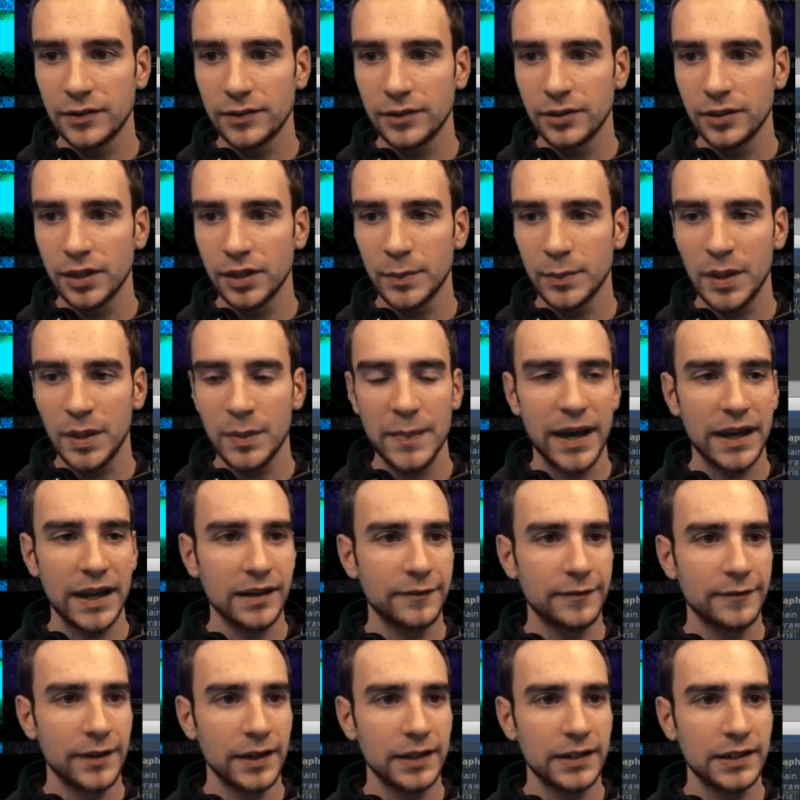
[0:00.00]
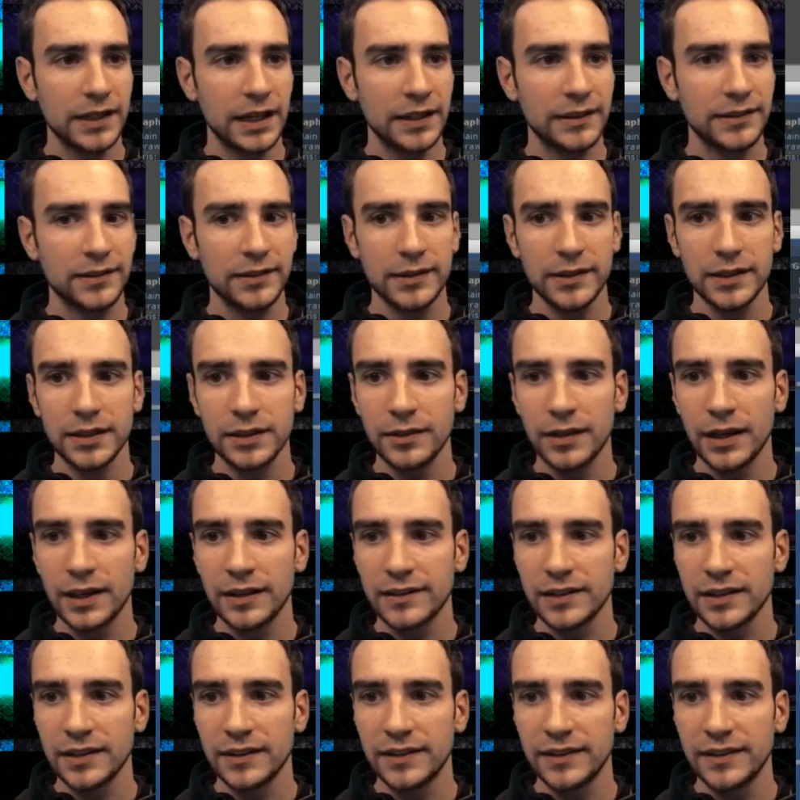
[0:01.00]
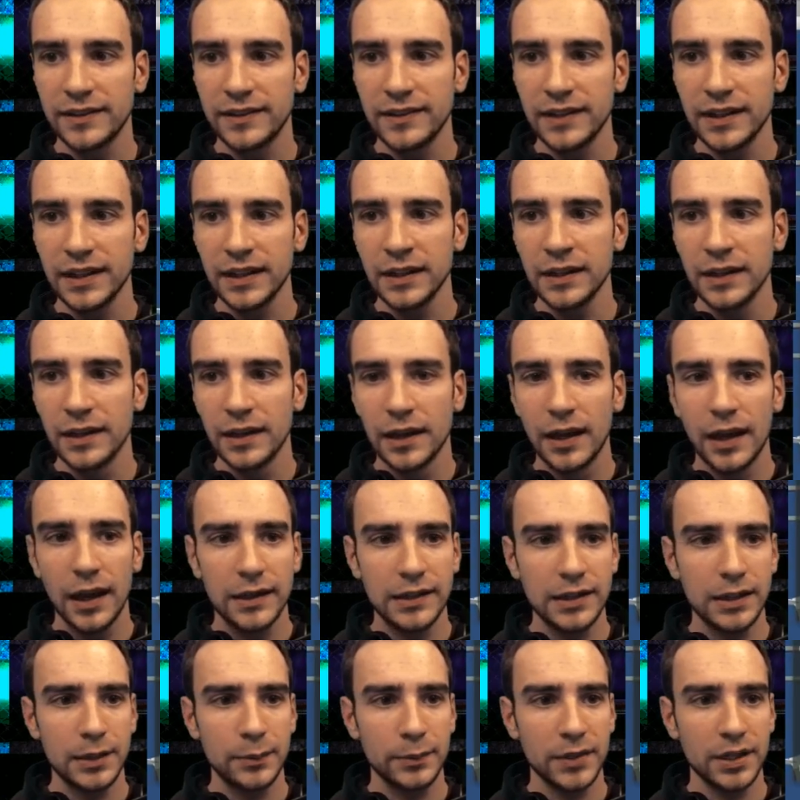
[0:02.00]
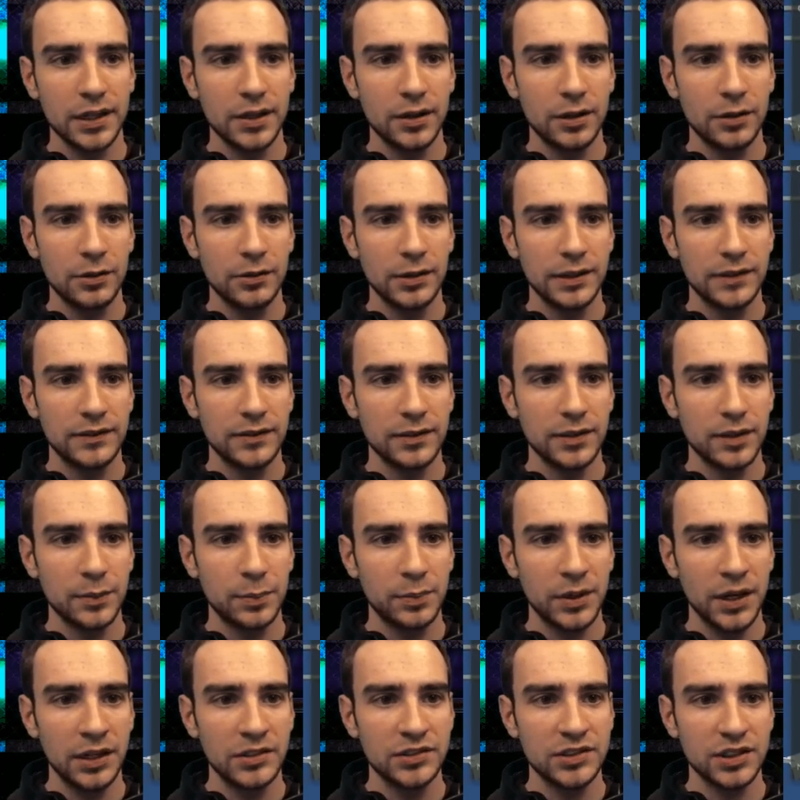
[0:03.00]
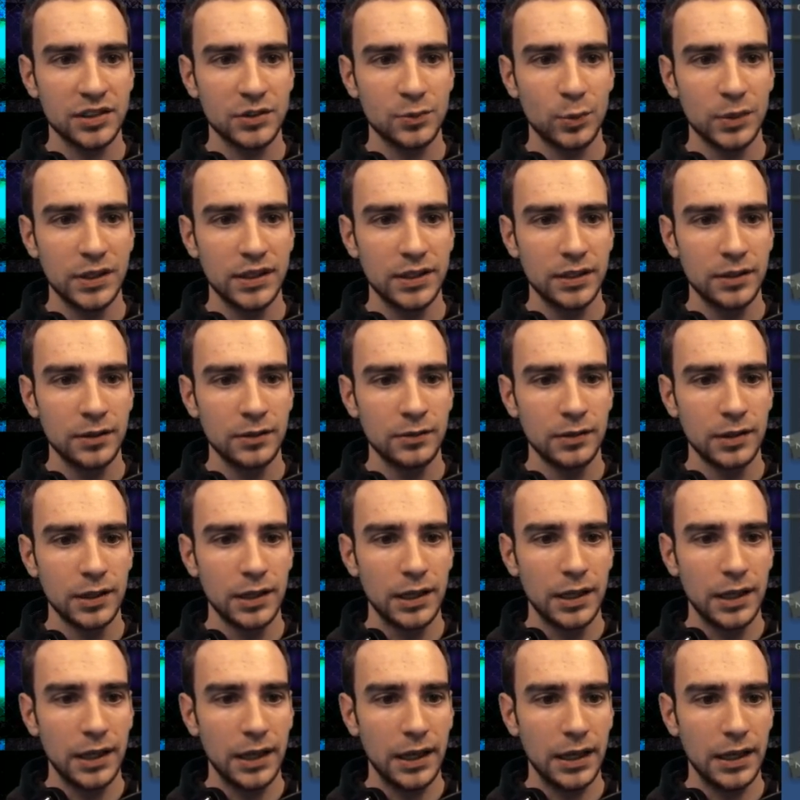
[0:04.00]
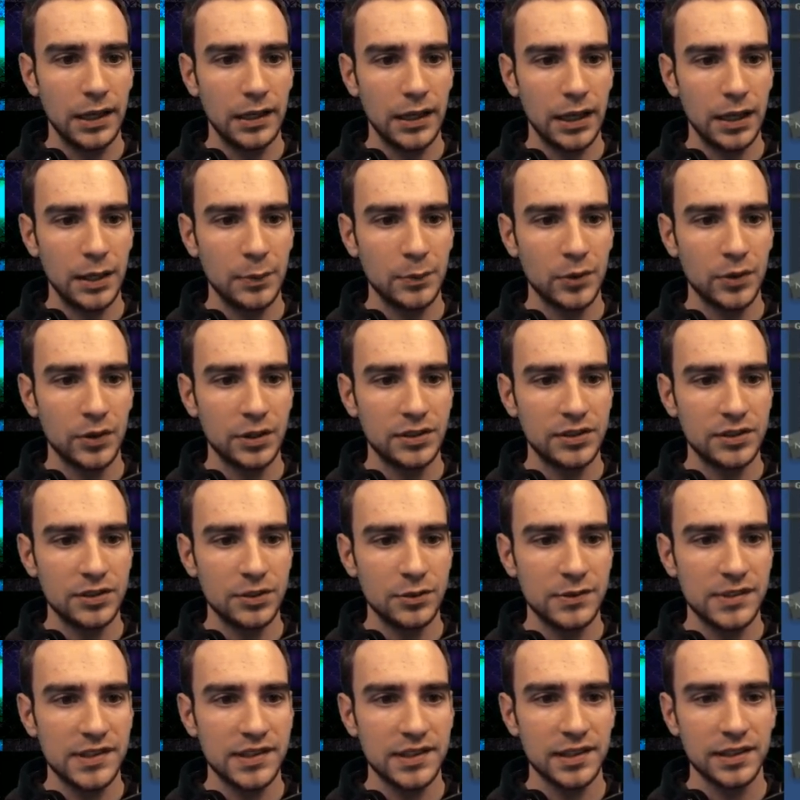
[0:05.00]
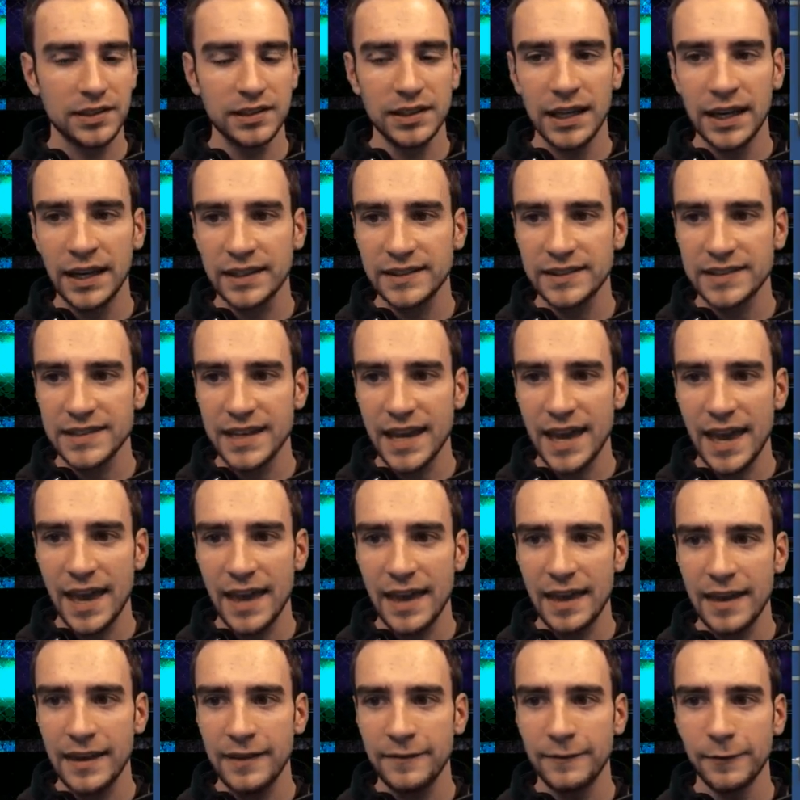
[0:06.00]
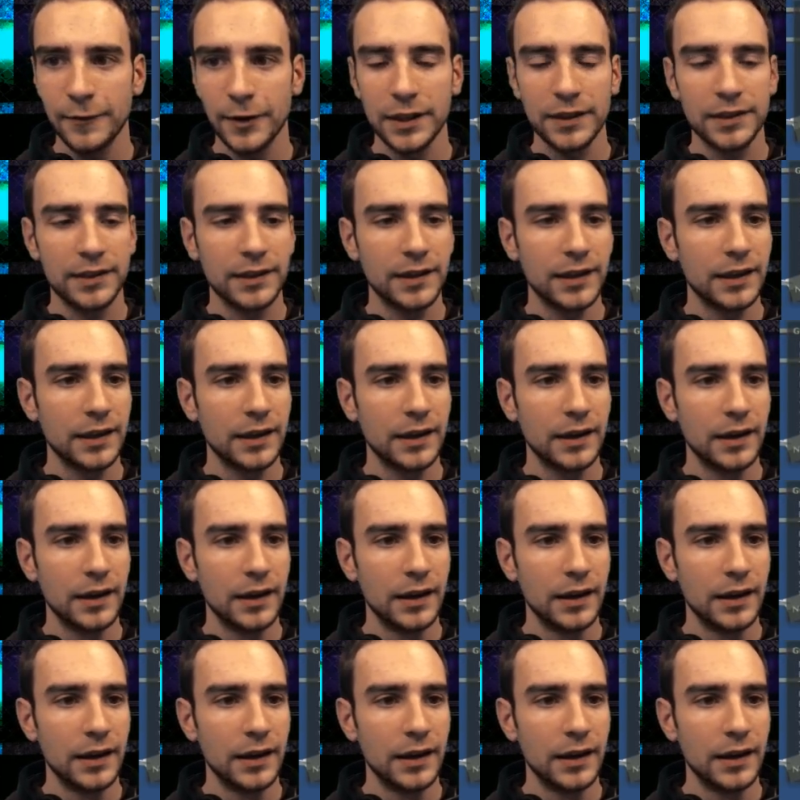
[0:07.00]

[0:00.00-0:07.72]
turn on my magnifying glass so that you guys can see. And then I'm going to go into project window and I'm going to select everything.